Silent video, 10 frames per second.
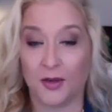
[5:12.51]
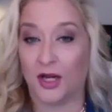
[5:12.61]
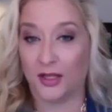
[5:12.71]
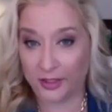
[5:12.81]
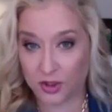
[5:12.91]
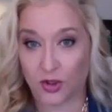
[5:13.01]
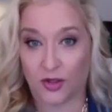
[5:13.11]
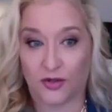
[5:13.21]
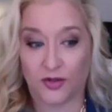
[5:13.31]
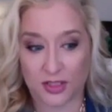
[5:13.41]
I mean, I like took
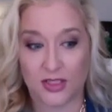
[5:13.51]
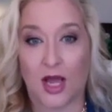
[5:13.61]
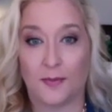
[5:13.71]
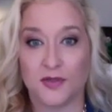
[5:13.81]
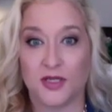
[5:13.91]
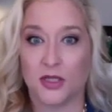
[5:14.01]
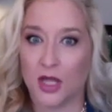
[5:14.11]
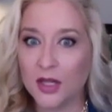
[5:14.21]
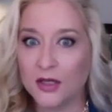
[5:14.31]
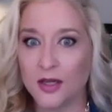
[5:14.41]
the steps and
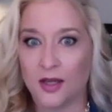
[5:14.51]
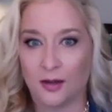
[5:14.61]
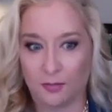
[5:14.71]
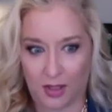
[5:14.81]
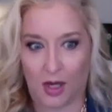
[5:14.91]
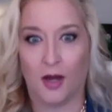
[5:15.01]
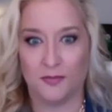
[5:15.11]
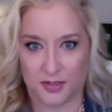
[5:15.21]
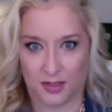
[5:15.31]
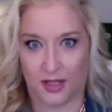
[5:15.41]
then it
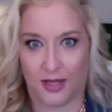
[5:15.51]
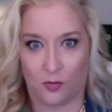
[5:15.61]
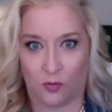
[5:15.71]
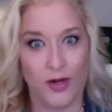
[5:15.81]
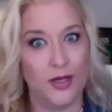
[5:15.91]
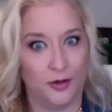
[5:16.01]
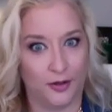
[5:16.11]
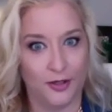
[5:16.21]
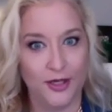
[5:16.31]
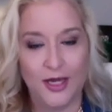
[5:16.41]
becomes like real.
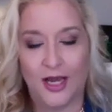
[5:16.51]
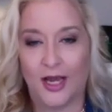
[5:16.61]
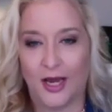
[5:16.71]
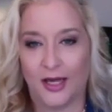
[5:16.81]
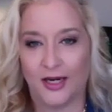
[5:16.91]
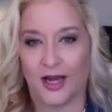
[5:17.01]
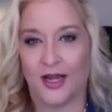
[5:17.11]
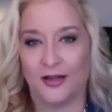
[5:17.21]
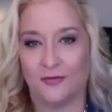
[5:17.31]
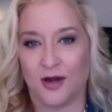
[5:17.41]
mm And
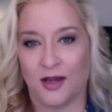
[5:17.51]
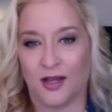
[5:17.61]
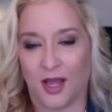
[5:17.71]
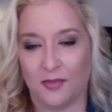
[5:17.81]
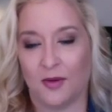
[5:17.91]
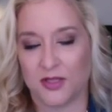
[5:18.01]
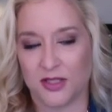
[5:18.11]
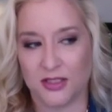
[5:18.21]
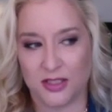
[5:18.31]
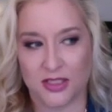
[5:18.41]
I, I came up
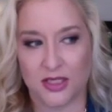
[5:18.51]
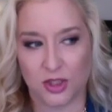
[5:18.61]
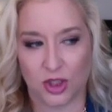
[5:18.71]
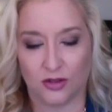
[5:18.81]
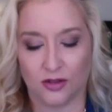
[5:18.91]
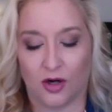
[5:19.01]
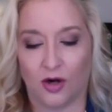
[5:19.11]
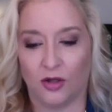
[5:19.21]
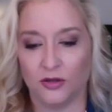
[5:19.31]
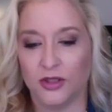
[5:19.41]
to the decision
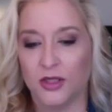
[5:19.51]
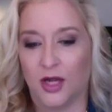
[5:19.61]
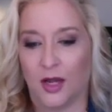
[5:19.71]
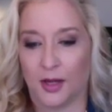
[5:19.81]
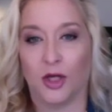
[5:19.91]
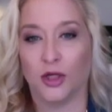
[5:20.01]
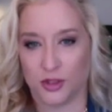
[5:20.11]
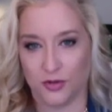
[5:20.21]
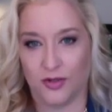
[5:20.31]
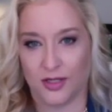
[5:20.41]
called, am I going
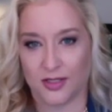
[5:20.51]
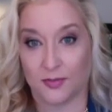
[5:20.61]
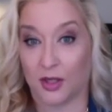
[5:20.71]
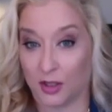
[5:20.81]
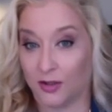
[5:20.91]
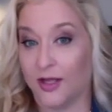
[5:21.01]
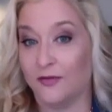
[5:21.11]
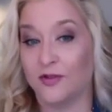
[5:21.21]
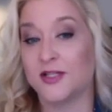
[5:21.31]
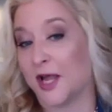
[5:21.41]
to do this? Am I going to
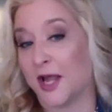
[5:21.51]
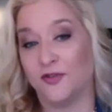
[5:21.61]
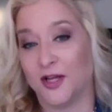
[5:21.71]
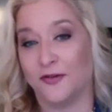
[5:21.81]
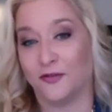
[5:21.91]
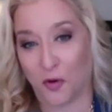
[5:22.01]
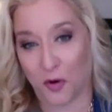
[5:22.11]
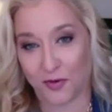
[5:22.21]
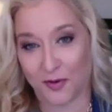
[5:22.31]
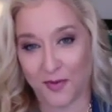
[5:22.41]
leave the safety of
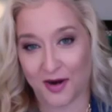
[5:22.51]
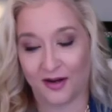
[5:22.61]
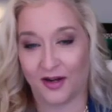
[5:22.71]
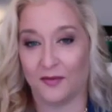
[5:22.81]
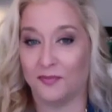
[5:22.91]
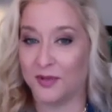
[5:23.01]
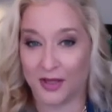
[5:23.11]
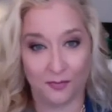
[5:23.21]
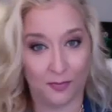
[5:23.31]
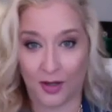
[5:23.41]
corporate America,
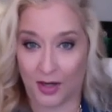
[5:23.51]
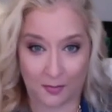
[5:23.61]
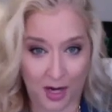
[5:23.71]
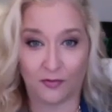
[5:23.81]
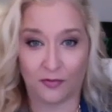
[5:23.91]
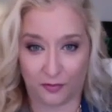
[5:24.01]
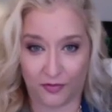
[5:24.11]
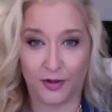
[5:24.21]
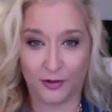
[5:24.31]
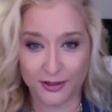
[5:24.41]
mm-hmm. but I'm not
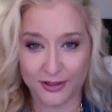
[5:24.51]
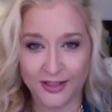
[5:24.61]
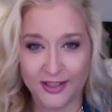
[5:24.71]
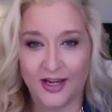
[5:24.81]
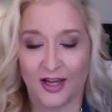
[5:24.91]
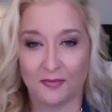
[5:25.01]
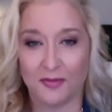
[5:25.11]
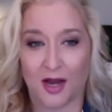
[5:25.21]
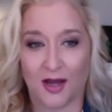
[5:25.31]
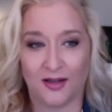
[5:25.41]
fulfilled mm and mm-hmm.
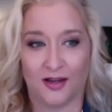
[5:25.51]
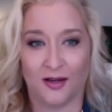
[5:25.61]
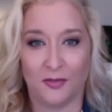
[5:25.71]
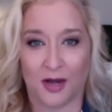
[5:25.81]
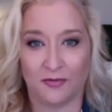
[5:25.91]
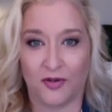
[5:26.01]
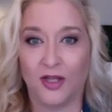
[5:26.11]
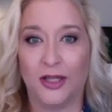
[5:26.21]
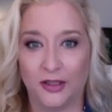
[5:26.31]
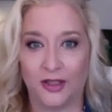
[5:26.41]
I'm not, I'm not
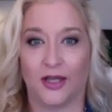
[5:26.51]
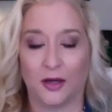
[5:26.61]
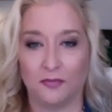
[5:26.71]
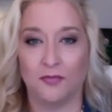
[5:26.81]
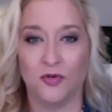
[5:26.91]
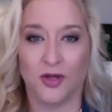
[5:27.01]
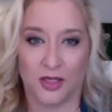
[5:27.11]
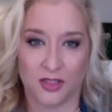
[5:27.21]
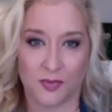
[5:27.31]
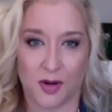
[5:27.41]
feeling like I'm moving
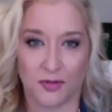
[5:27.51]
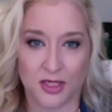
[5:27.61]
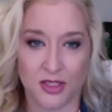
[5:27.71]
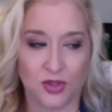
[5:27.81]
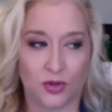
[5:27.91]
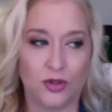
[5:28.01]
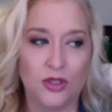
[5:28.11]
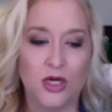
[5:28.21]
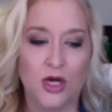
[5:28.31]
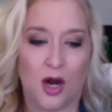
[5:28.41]
into my
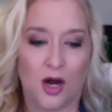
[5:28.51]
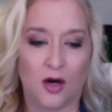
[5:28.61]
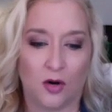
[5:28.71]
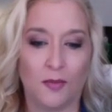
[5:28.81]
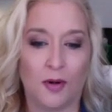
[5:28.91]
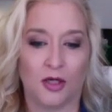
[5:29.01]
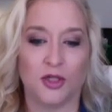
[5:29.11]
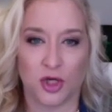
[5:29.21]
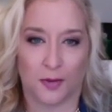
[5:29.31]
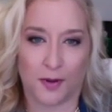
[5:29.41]
potential uh, or am I
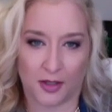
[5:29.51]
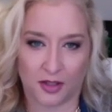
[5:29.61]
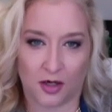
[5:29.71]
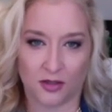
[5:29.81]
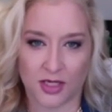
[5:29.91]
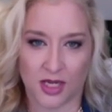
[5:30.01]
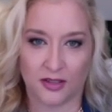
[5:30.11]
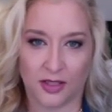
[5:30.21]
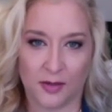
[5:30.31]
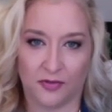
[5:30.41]
going to jump out there and take
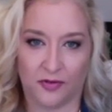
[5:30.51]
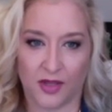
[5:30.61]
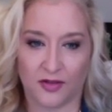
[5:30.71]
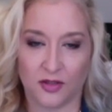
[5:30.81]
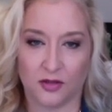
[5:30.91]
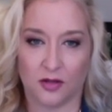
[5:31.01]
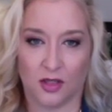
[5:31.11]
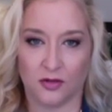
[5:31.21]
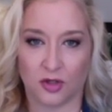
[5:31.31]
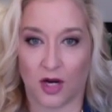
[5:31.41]
the leap of faith and,
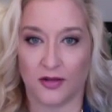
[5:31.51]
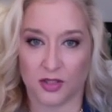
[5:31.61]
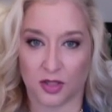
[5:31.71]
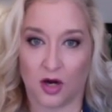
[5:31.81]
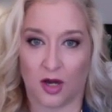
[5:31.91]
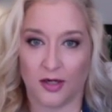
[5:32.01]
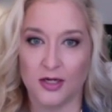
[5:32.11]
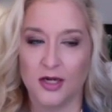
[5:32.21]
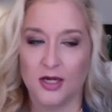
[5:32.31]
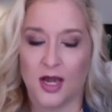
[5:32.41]
and try this on?
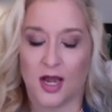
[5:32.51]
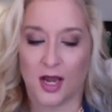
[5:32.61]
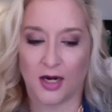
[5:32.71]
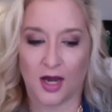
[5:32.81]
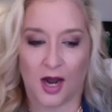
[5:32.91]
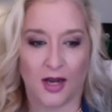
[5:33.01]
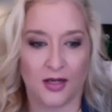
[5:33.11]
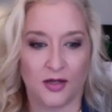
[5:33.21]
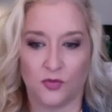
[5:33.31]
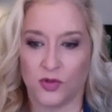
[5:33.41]
And
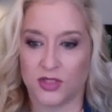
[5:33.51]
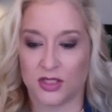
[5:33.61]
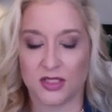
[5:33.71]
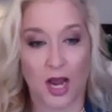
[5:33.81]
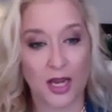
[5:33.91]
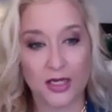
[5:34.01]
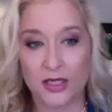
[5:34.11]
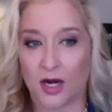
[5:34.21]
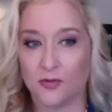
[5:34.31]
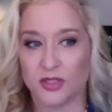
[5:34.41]
I was
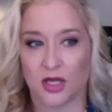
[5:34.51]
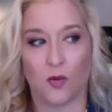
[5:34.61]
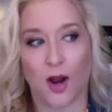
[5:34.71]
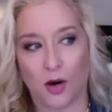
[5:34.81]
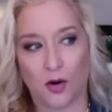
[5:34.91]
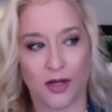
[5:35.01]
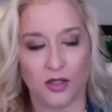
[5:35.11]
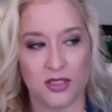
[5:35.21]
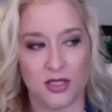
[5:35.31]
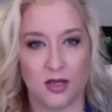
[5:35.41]
excited. I was like, wow, I
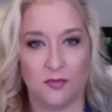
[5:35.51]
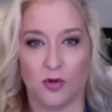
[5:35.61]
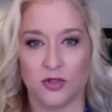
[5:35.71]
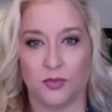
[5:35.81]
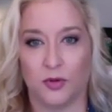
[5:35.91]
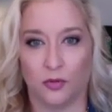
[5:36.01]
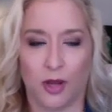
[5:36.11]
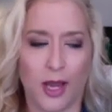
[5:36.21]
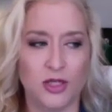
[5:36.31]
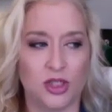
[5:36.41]
could see multiple
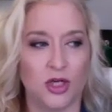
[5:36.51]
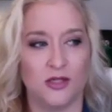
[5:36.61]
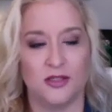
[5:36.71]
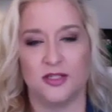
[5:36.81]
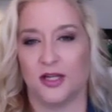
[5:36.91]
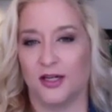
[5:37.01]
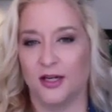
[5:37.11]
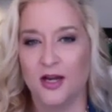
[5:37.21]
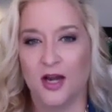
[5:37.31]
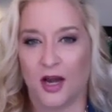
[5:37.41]
locations
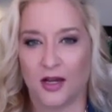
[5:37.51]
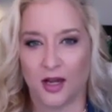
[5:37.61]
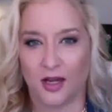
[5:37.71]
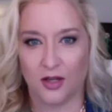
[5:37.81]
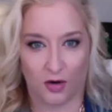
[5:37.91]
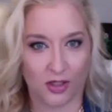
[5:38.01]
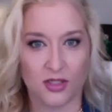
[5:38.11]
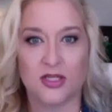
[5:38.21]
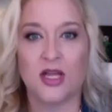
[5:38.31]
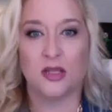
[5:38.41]
and I, you know, I
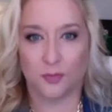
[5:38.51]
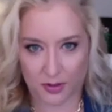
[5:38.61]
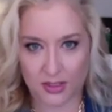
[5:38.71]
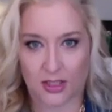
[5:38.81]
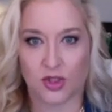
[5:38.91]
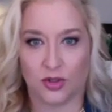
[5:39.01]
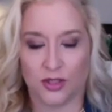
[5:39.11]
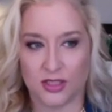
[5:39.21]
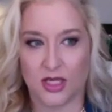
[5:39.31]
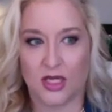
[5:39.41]
could see the potential
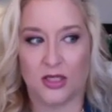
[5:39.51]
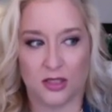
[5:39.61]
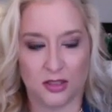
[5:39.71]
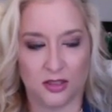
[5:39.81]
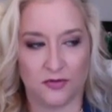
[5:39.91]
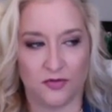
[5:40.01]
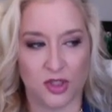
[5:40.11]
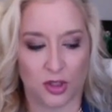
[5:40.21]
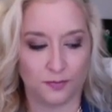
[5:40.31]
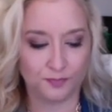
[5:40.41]
and see the, the
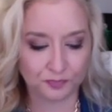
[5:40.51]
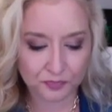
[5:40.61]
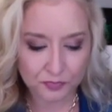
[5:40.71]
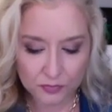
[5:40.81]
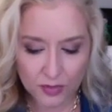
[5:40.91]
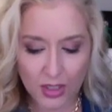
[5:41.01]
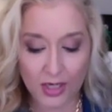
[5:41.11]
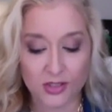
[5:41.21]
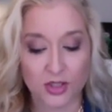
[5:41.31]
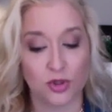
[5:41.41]
vision. Mm.
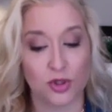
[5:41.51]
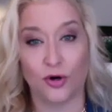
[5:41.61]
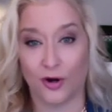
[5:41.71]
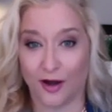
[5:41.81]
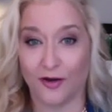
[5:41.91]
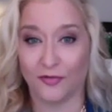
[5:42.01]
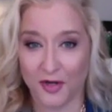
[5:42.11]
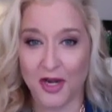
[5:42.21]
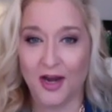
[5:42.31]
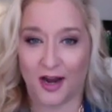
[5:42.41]
And so sure enough,
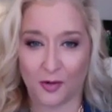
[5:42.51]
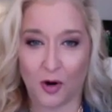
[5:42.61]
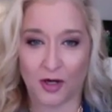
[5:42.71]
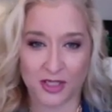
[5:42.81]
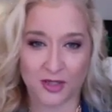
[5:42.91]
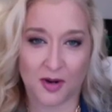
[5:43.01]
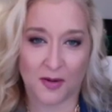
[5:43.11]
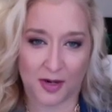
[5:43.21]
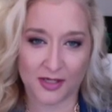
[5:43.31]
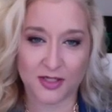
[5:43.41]
I walked into
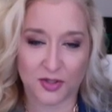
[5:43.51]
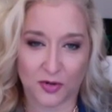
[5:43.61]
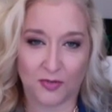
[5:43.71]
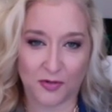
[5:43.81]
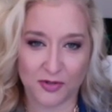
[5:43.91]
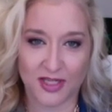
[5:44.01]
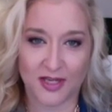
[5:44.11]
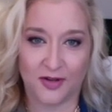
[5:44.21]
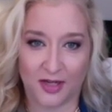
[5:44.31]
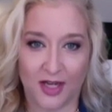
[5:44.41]
my boss and told him I was
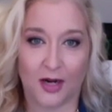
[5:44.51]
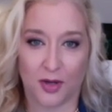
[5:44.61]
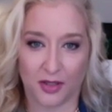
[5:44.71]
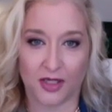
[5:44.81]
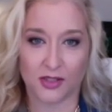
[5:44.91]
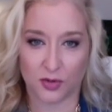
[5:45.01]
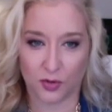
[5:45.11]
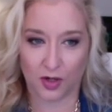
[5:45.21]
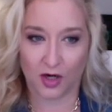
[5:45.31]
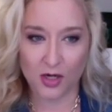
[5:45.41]
leaving and I bought that
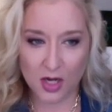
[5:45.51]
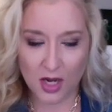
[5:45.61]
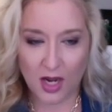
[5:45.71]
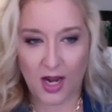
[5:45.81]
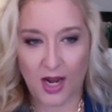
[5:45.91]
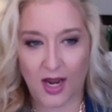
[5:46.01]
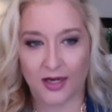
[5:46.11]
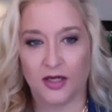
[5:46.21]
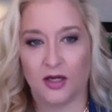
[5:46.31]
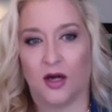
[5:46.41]
store. Mm.
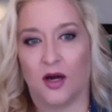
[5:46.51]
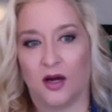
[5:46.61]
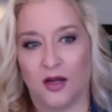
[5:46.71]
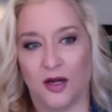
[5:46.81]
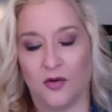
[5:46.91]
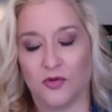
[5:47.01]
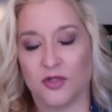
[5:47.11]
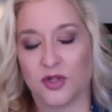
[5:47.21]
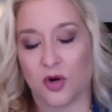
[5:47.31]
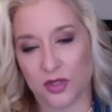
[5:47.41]
And, uh, and it
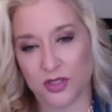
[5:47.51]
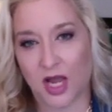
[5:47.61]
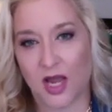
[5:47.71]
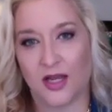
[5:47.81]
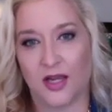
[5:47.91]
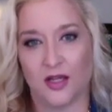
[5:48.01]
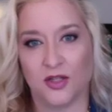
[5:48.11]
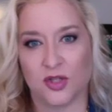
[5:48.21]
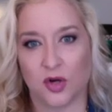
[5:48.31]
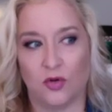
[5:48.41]
was so exciting
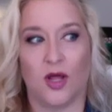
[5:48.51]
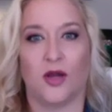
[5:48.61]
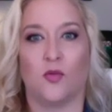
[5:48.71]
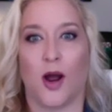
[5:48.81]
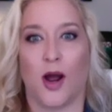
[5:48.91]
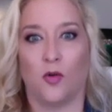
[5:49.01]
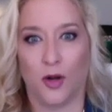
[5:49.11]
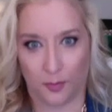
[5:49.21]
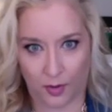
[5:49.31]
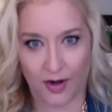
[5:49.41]
and so like, wow,
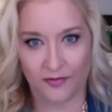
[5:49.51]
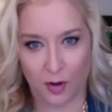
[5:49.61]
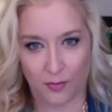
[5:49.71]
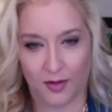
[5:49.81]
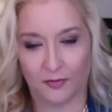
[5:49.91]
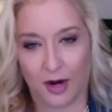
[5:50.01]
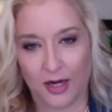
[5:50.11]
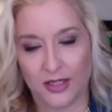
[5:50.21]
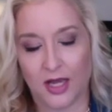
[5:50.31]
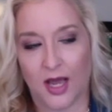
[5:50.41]
what a brave moment.
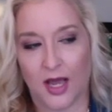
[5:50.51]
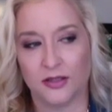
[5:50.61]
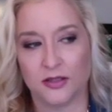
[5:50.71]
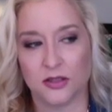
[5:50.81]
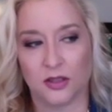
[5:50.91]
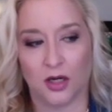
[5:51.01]
Right. Mm. And, mm.